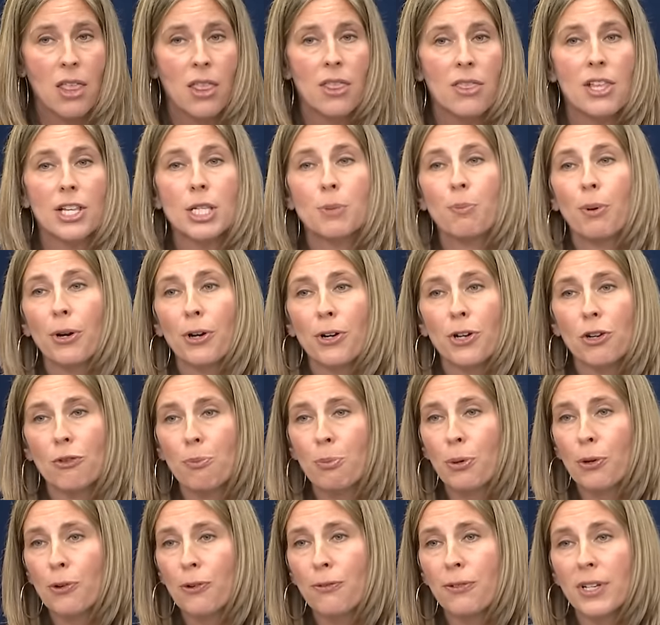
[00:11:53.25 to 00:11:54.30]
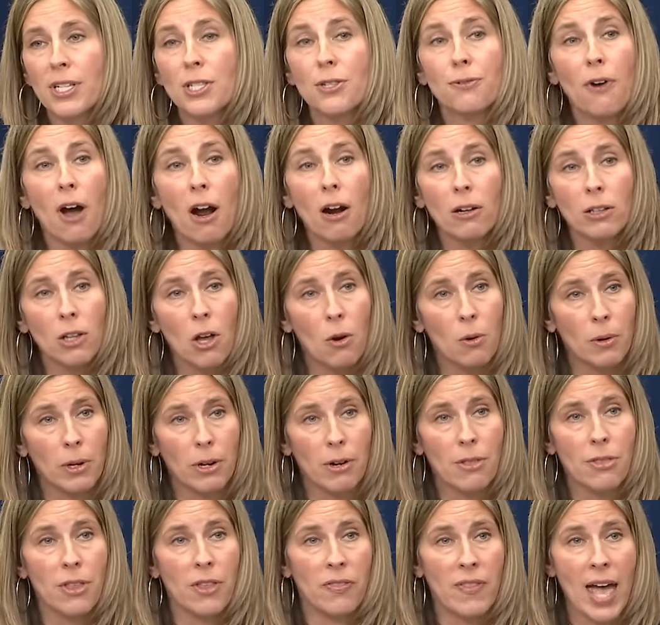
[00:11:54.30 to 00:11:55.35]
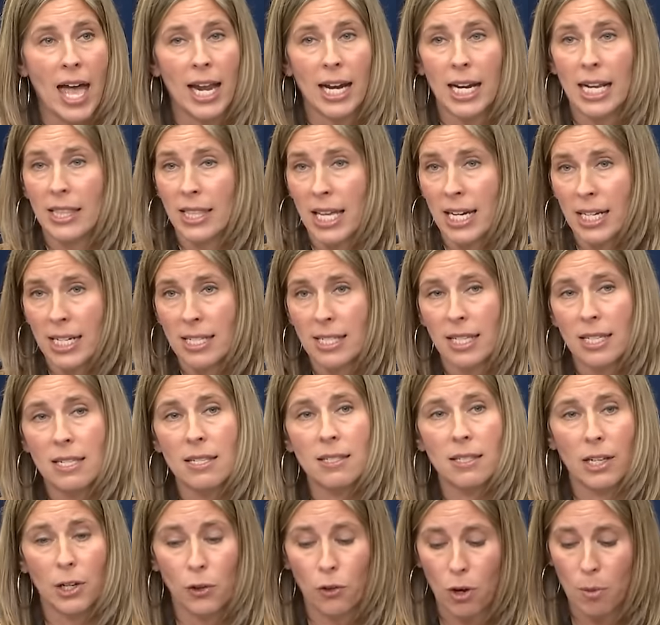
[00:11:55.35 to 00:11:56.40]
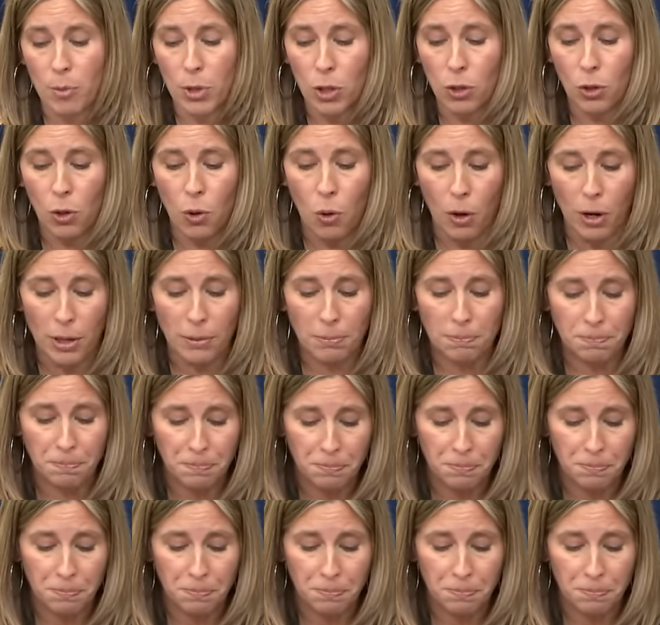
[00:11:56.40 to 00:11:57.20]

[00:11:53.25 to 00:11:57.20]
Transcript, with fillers: This burden of proof is far lower than that that exists in criminal court.